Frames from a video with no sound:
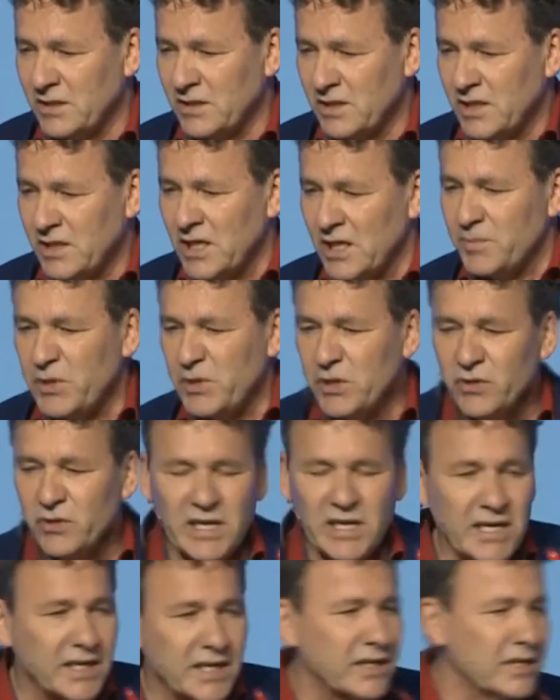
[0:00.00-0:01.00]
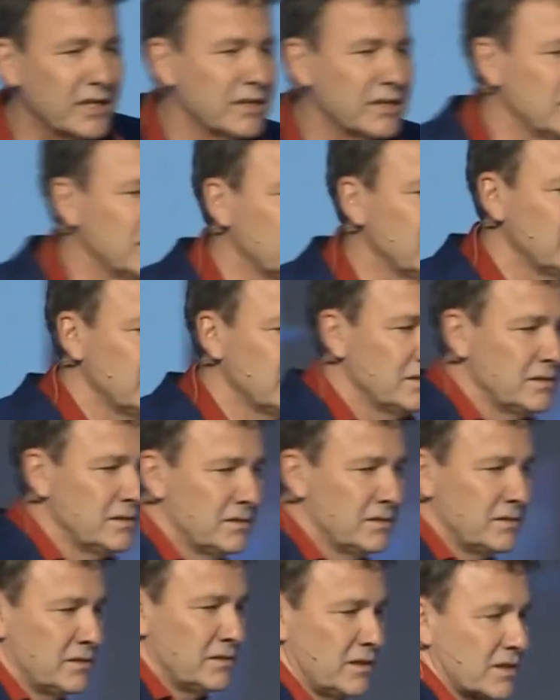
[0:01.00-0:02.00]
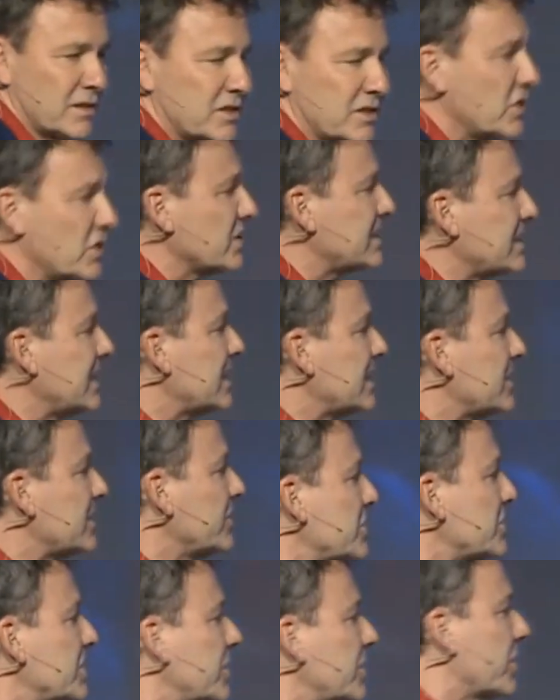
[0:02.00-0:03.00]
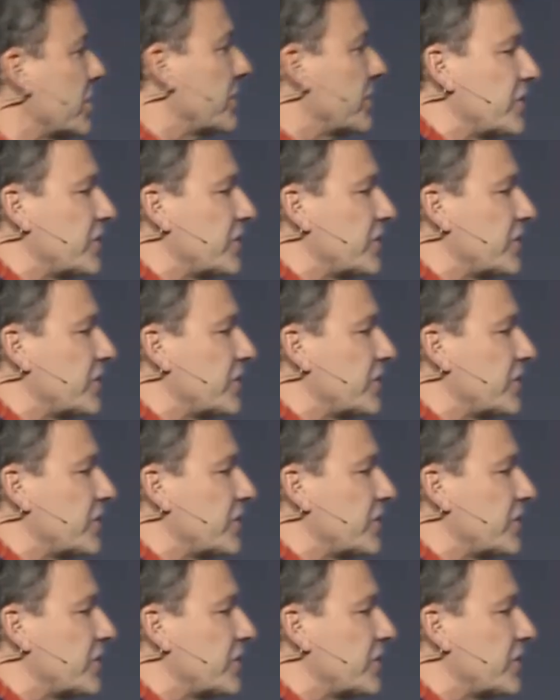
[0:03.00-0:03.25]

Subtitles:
Be unique. Soul Sense is using artificial